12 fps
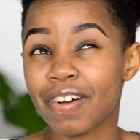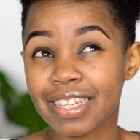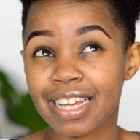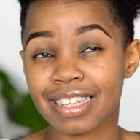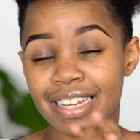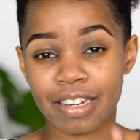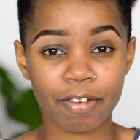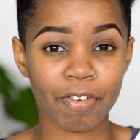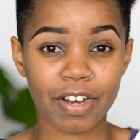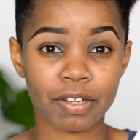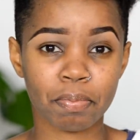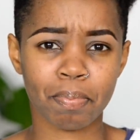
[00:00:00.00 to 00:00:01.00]
has a
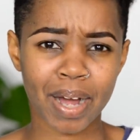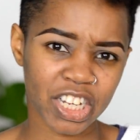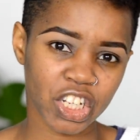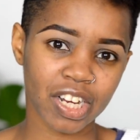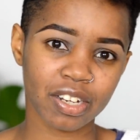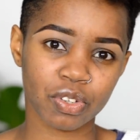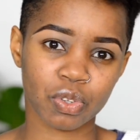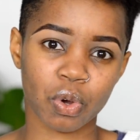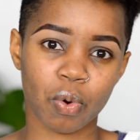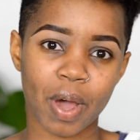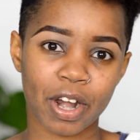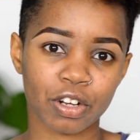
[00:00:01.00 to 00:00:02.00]
different budget,
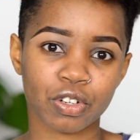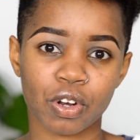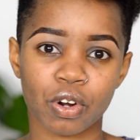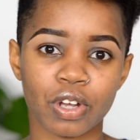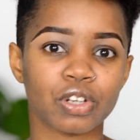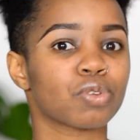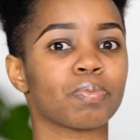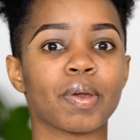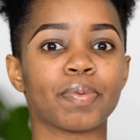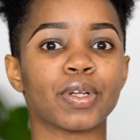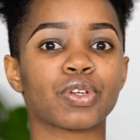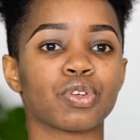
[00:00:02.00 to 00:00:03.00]
so we're not all going to be
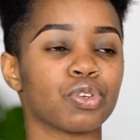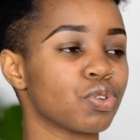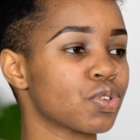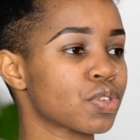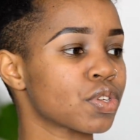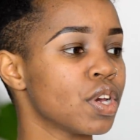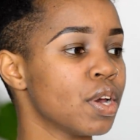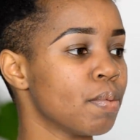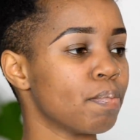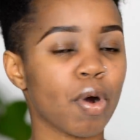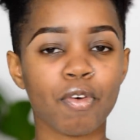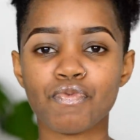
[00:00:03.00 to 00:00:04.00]
able to use
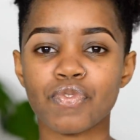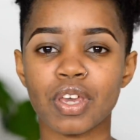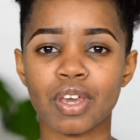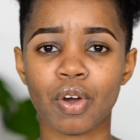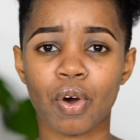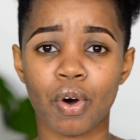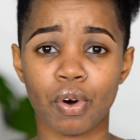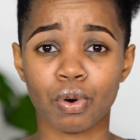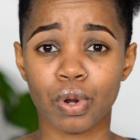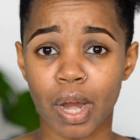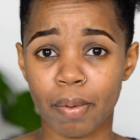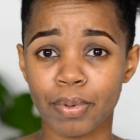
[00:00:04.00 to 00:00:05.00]
Morphe or
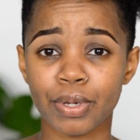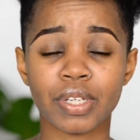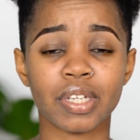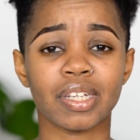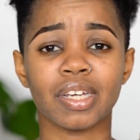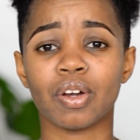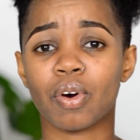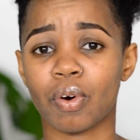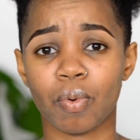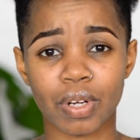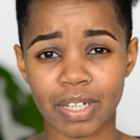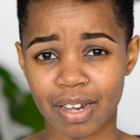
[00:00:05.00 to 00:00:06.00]
Huda Beauty
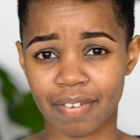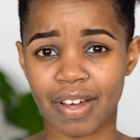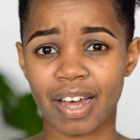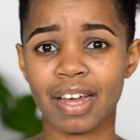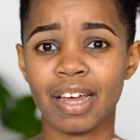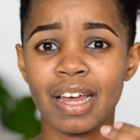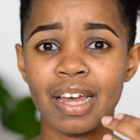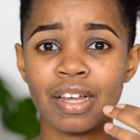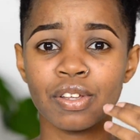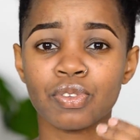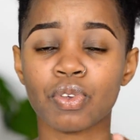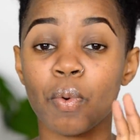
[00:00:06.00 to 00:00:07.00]
or whatever.
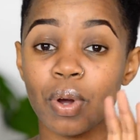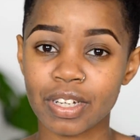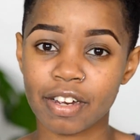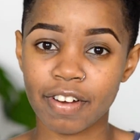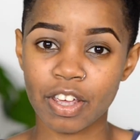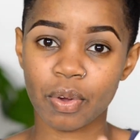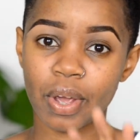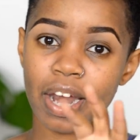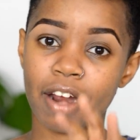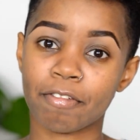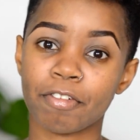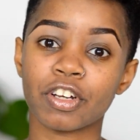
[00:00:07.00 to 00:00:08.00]
So whatever you
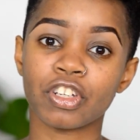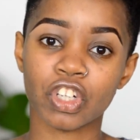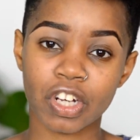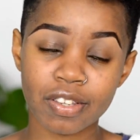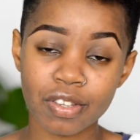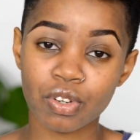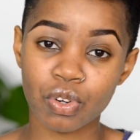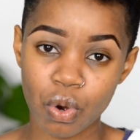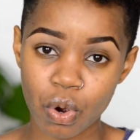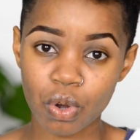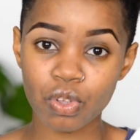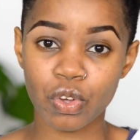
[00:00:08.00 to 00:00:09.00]
can afford, just
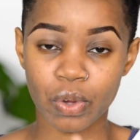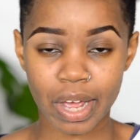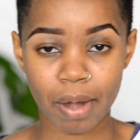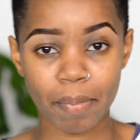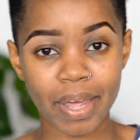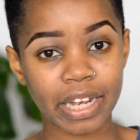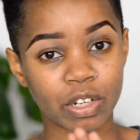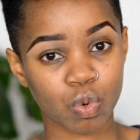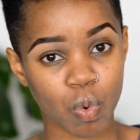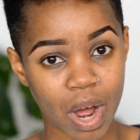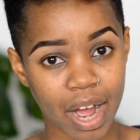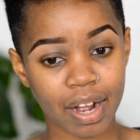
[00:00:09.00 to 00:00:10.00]
know you can make it
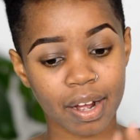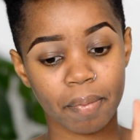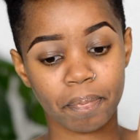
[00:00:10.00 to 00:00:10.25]
work